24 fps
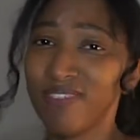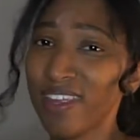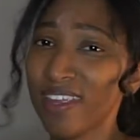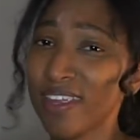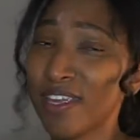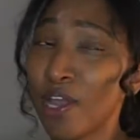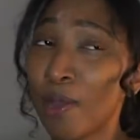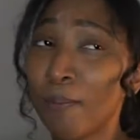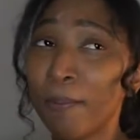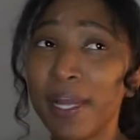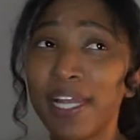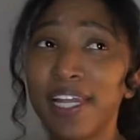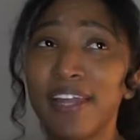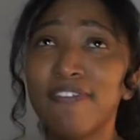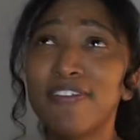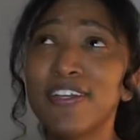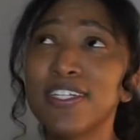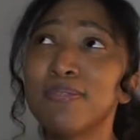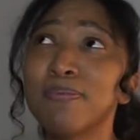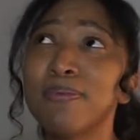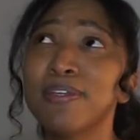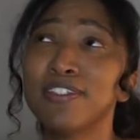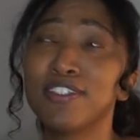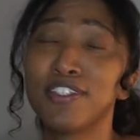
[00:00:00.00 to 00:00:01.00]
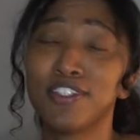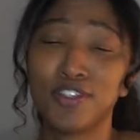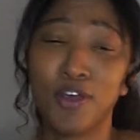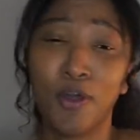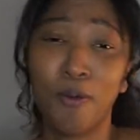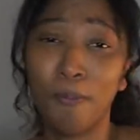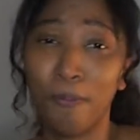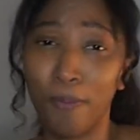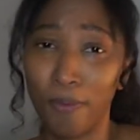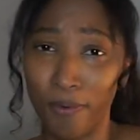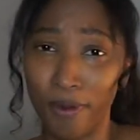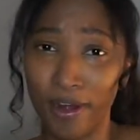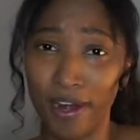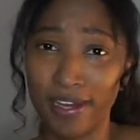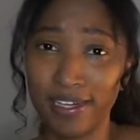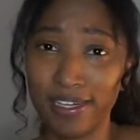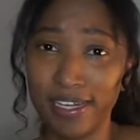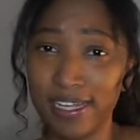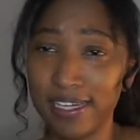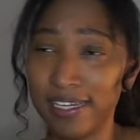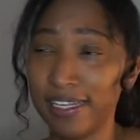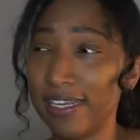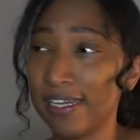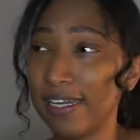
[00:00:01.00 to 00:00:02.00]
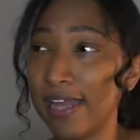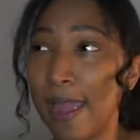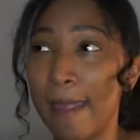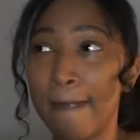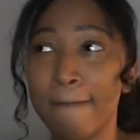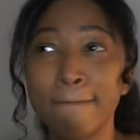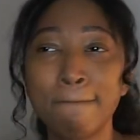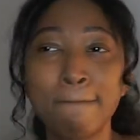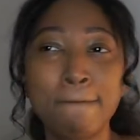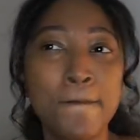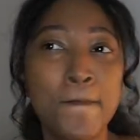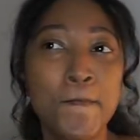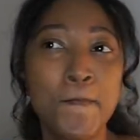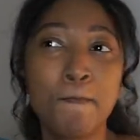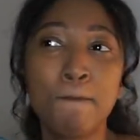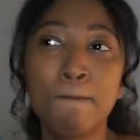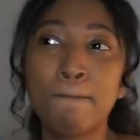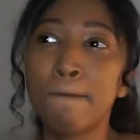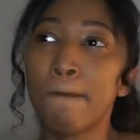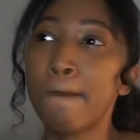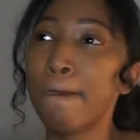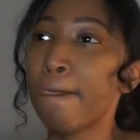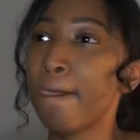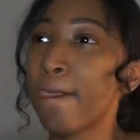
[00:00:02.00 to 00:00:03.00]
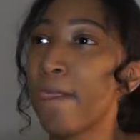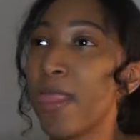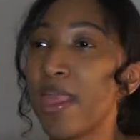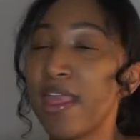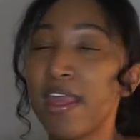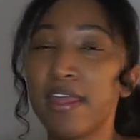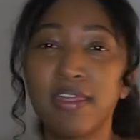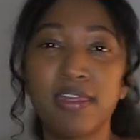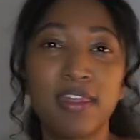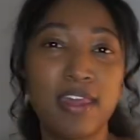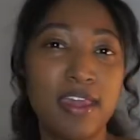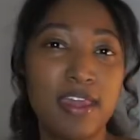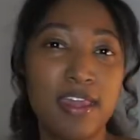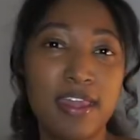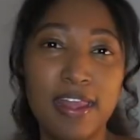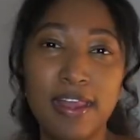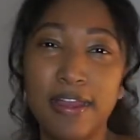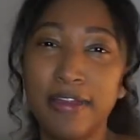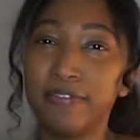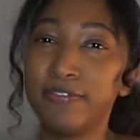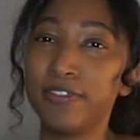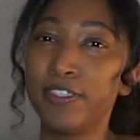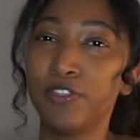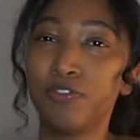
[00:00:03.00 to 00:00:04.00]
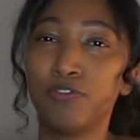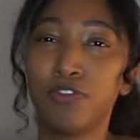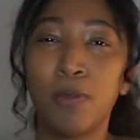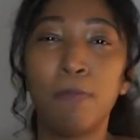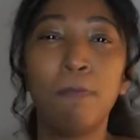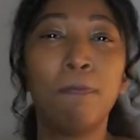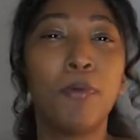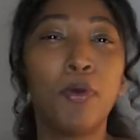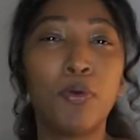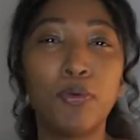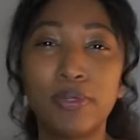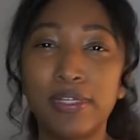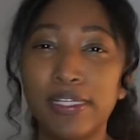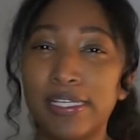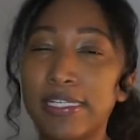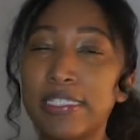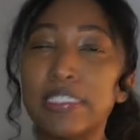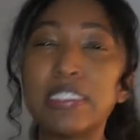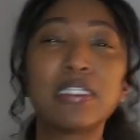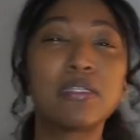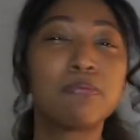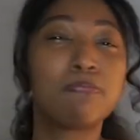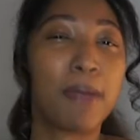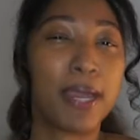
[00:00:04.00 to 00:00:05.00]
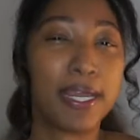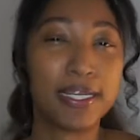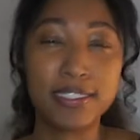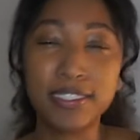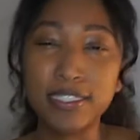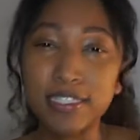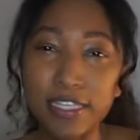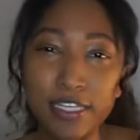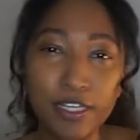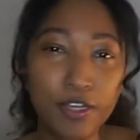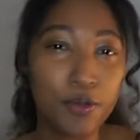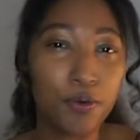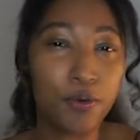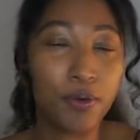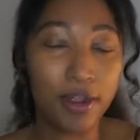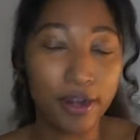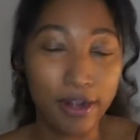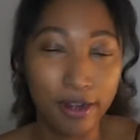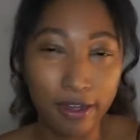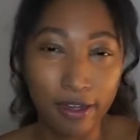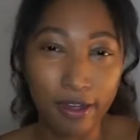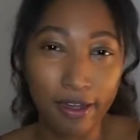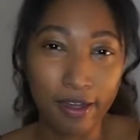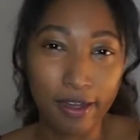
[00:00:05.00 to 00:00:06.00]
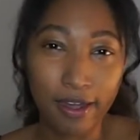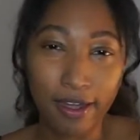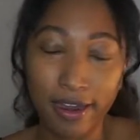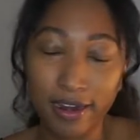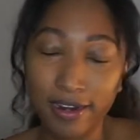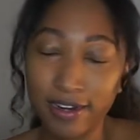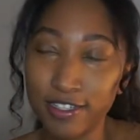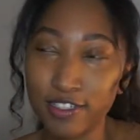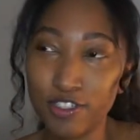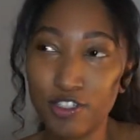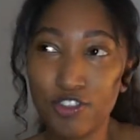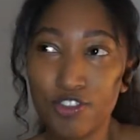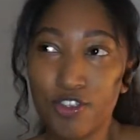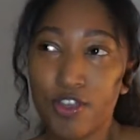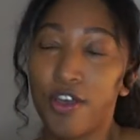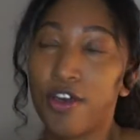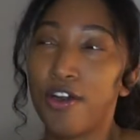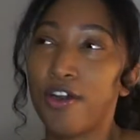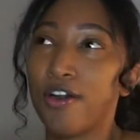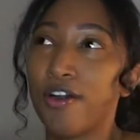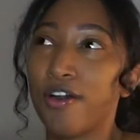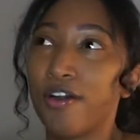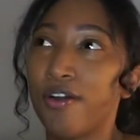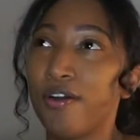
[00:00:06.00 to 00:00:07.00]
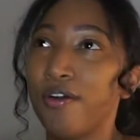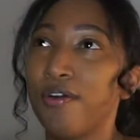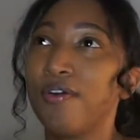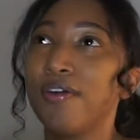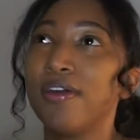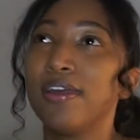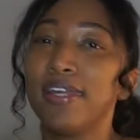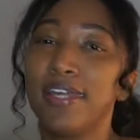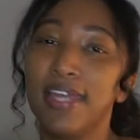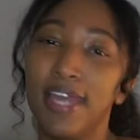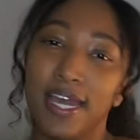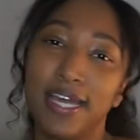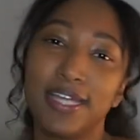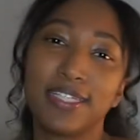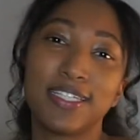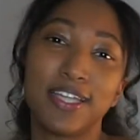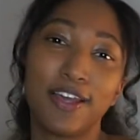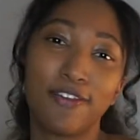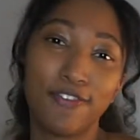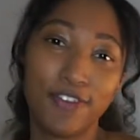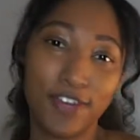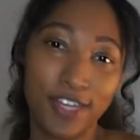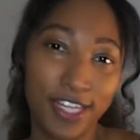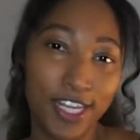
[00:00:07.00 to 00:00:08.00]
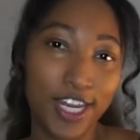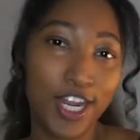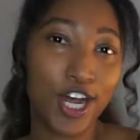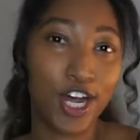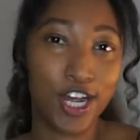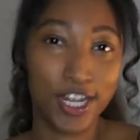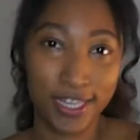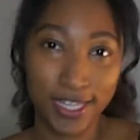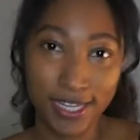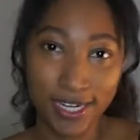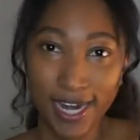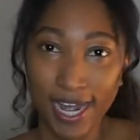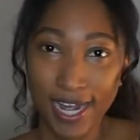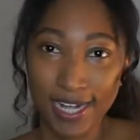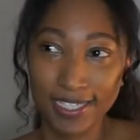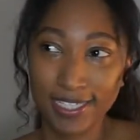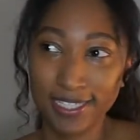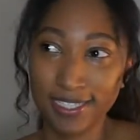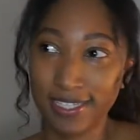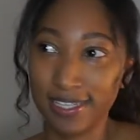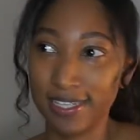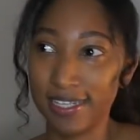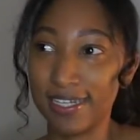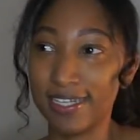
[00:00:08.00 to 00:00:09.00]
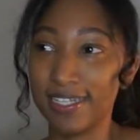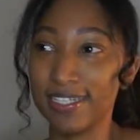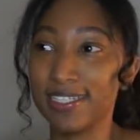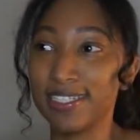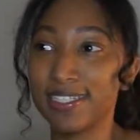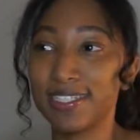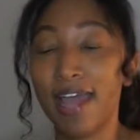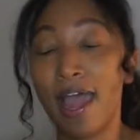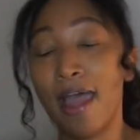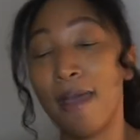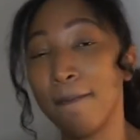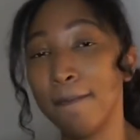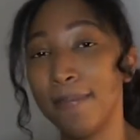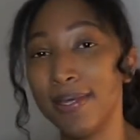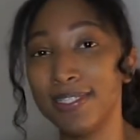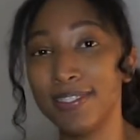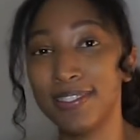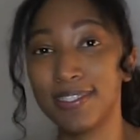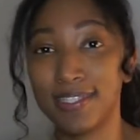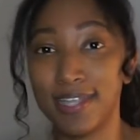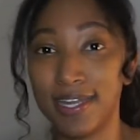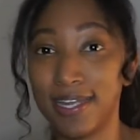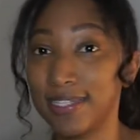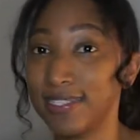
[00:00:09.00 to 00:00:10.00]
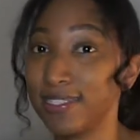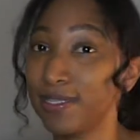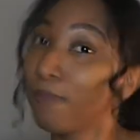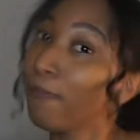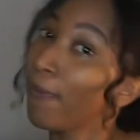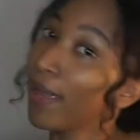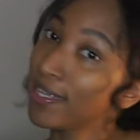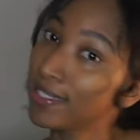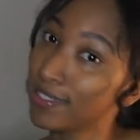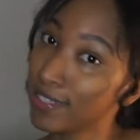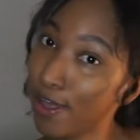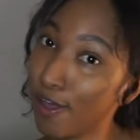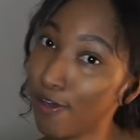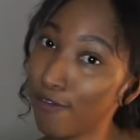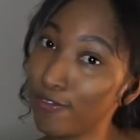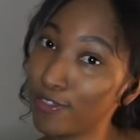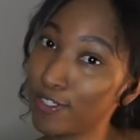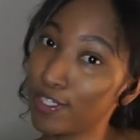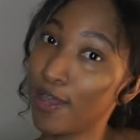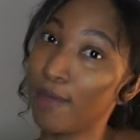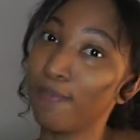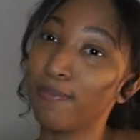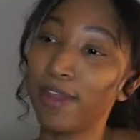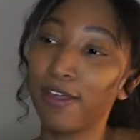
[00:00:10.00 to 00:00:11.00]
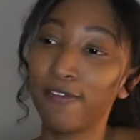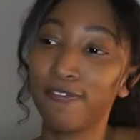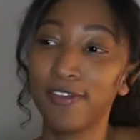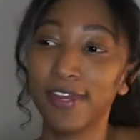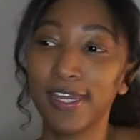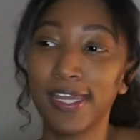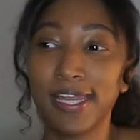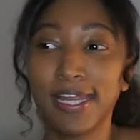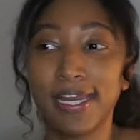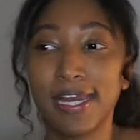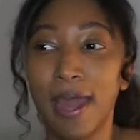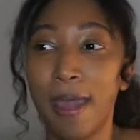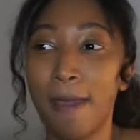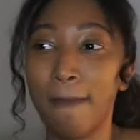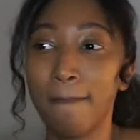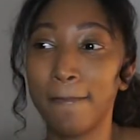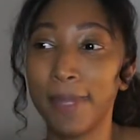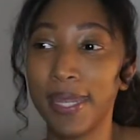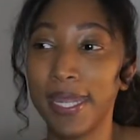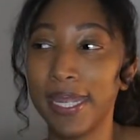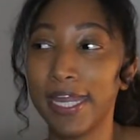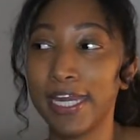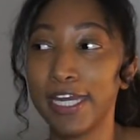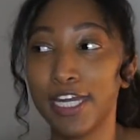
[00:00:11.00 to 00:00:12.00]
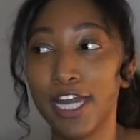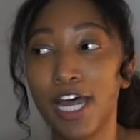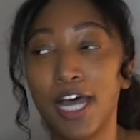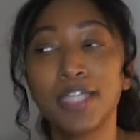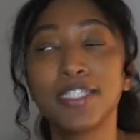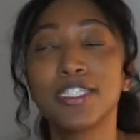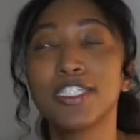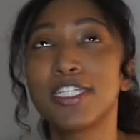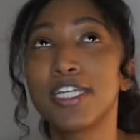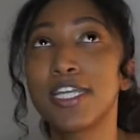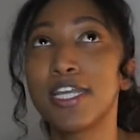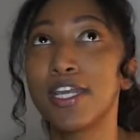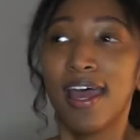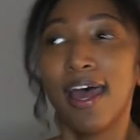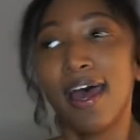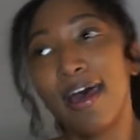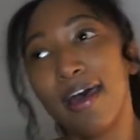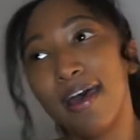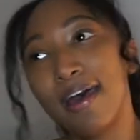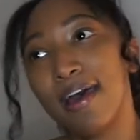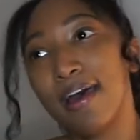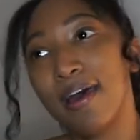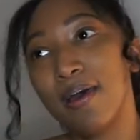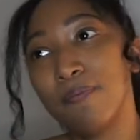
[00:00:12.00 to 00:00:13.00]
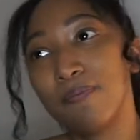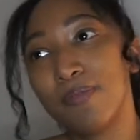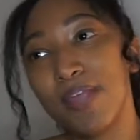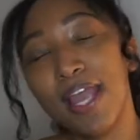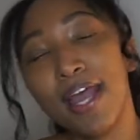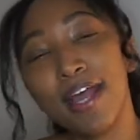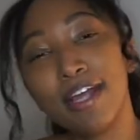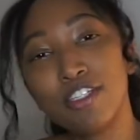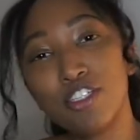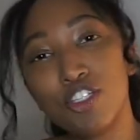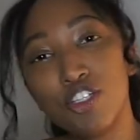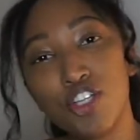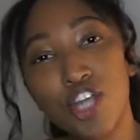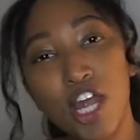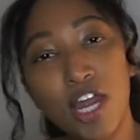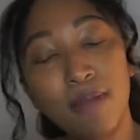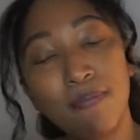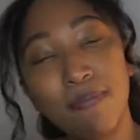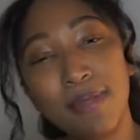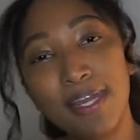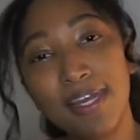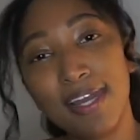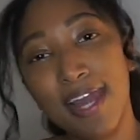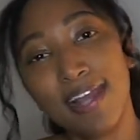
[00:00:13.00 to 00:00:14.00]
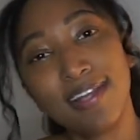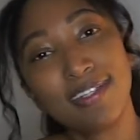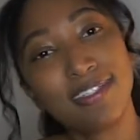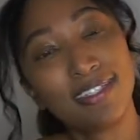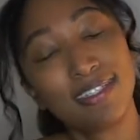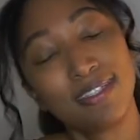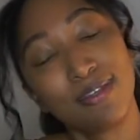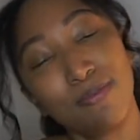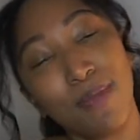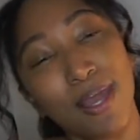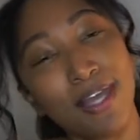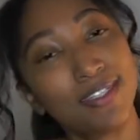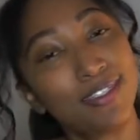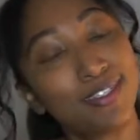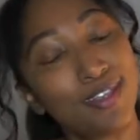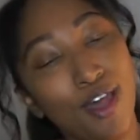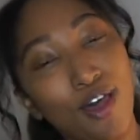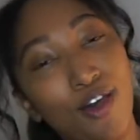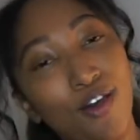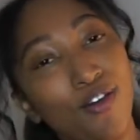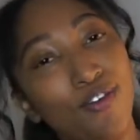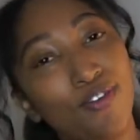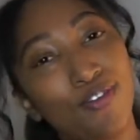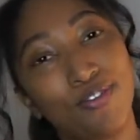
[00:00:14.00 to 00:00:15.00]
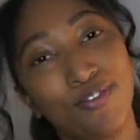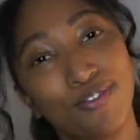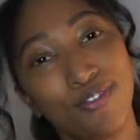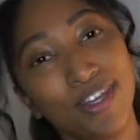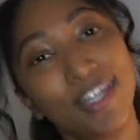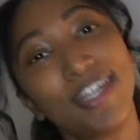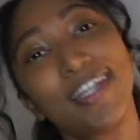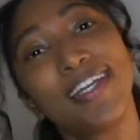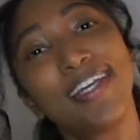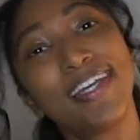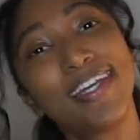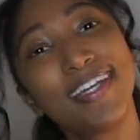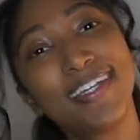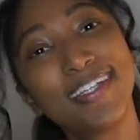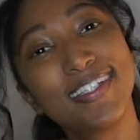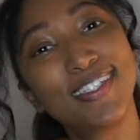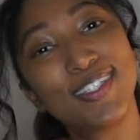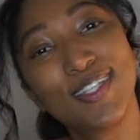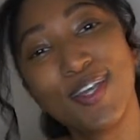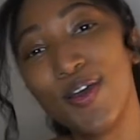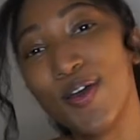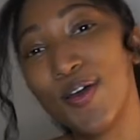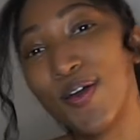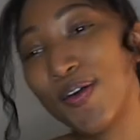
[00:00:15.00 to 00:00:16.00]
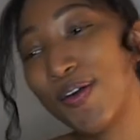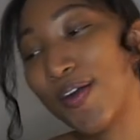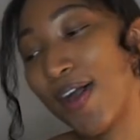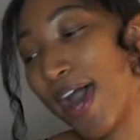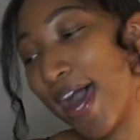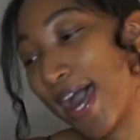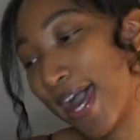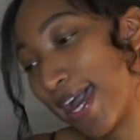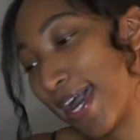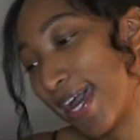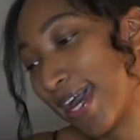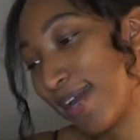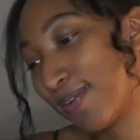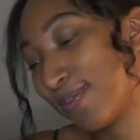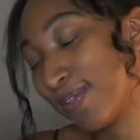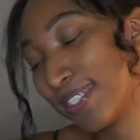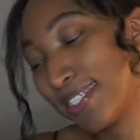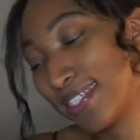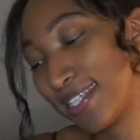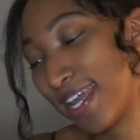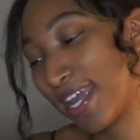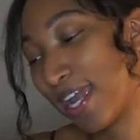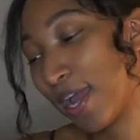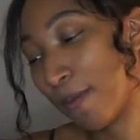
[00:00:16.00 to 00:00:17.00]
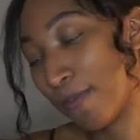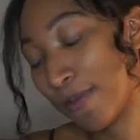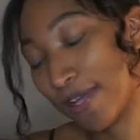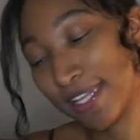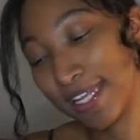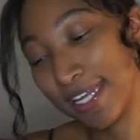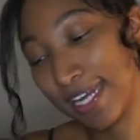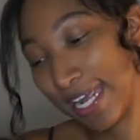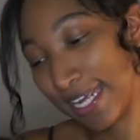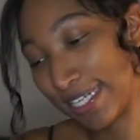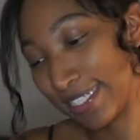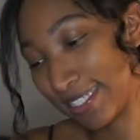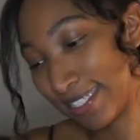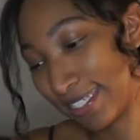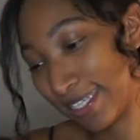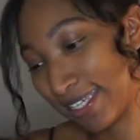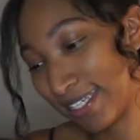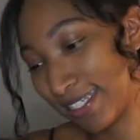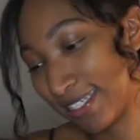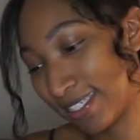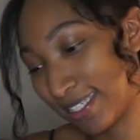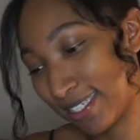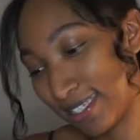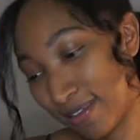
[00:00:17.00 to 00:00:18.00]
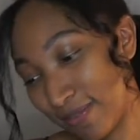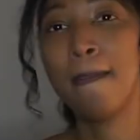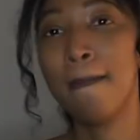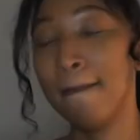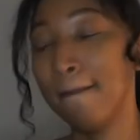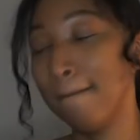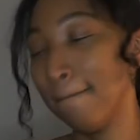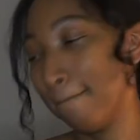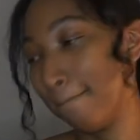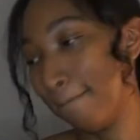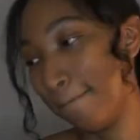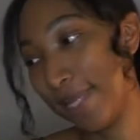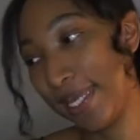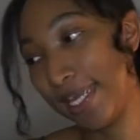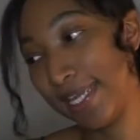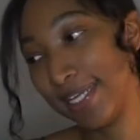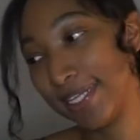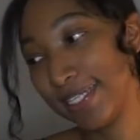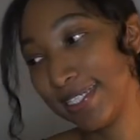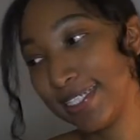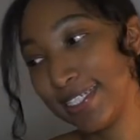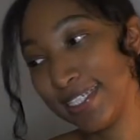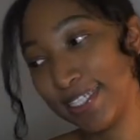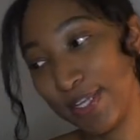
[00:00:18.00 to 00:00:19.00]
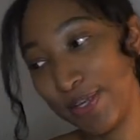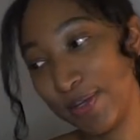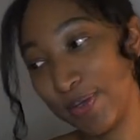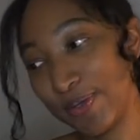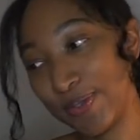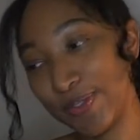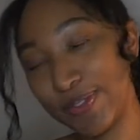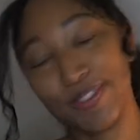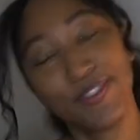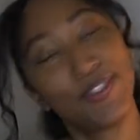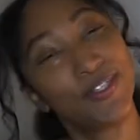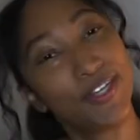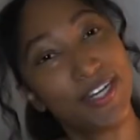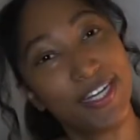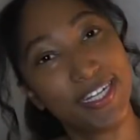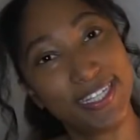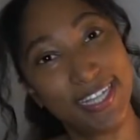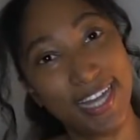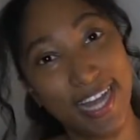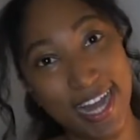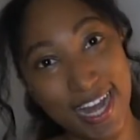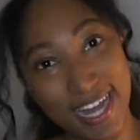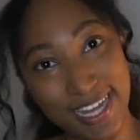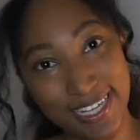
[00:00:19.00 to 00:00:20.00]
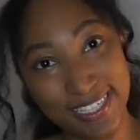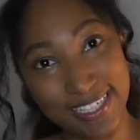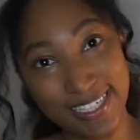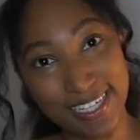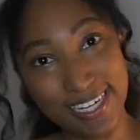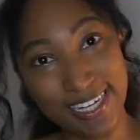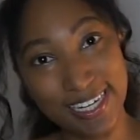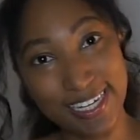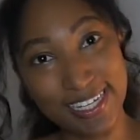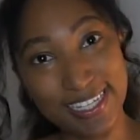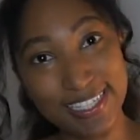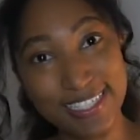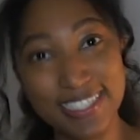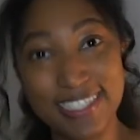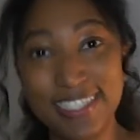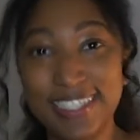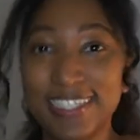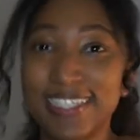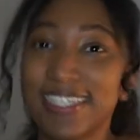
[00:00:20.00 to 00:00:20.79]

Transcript: Yeah, my life has been so boring lately, like nothing even remotely spicy going on. So yeah, definitely on the nice list. I've been saying to myself, so I'm definitely not being naughty. Yeah, just trying to be nice to myself, really. So I would say I'm on the nice list. Being single during the holidays.